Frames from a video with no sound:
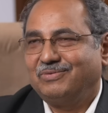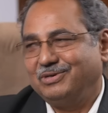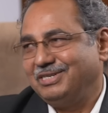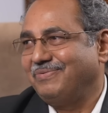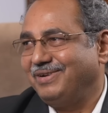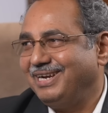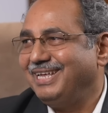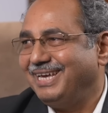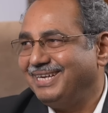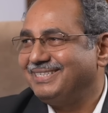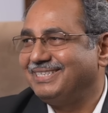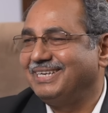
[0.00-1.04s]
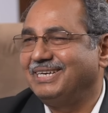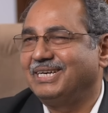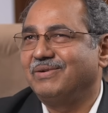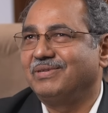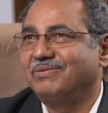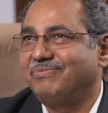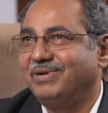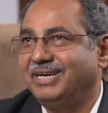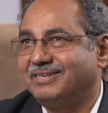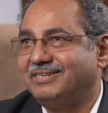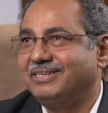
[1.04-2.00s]
Of course, definitely yes, given the
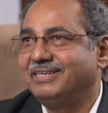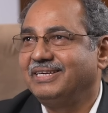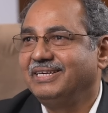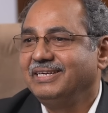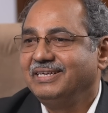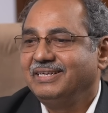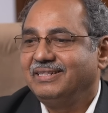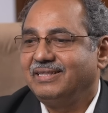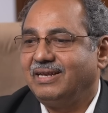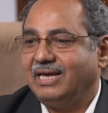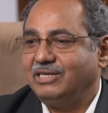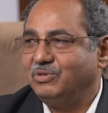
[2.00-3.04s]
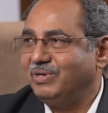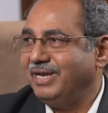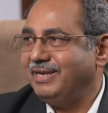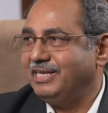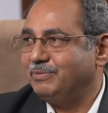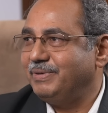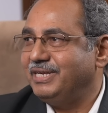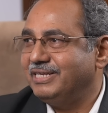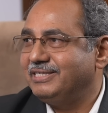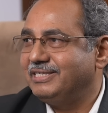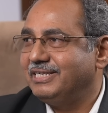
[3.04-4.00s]
fact that as you gain
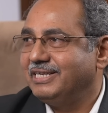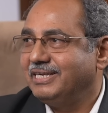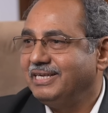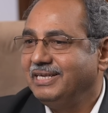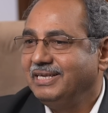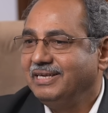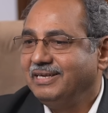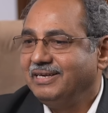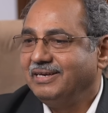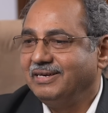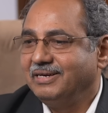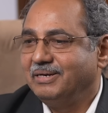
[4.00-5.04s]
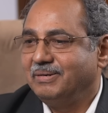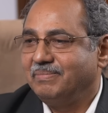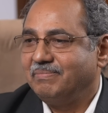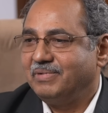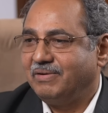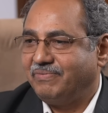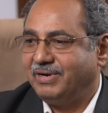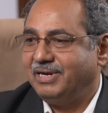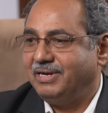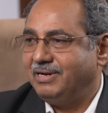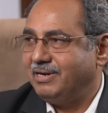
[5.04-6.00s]
experience,
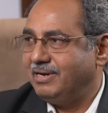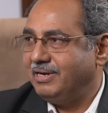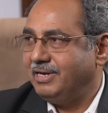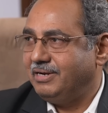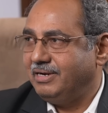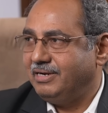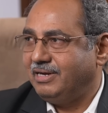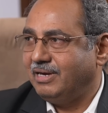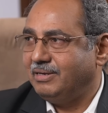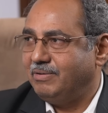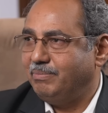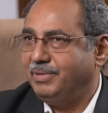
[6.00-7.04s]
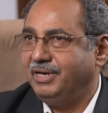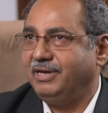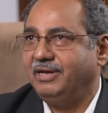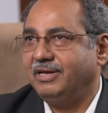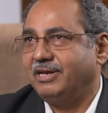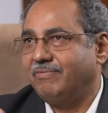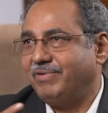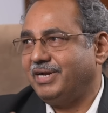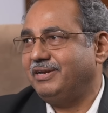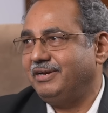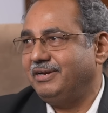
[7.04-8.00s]
definitely it being
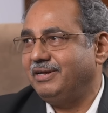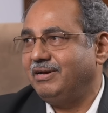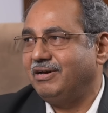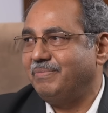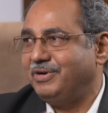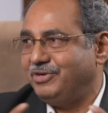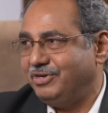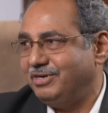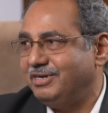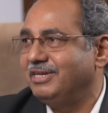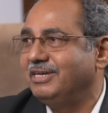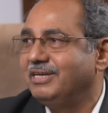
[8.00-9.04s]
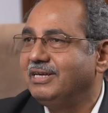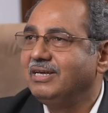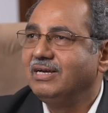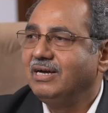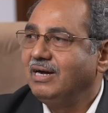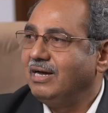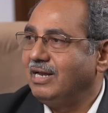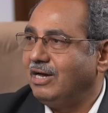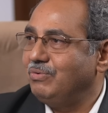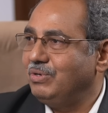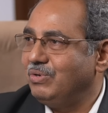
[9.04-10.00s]
reflected or measured on
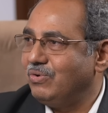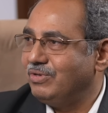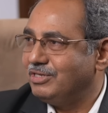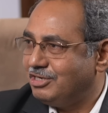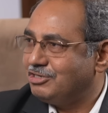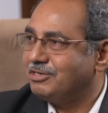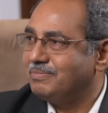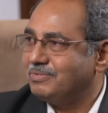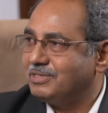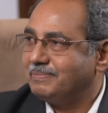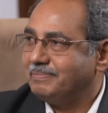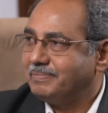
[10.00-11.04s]
how you grow in the systems,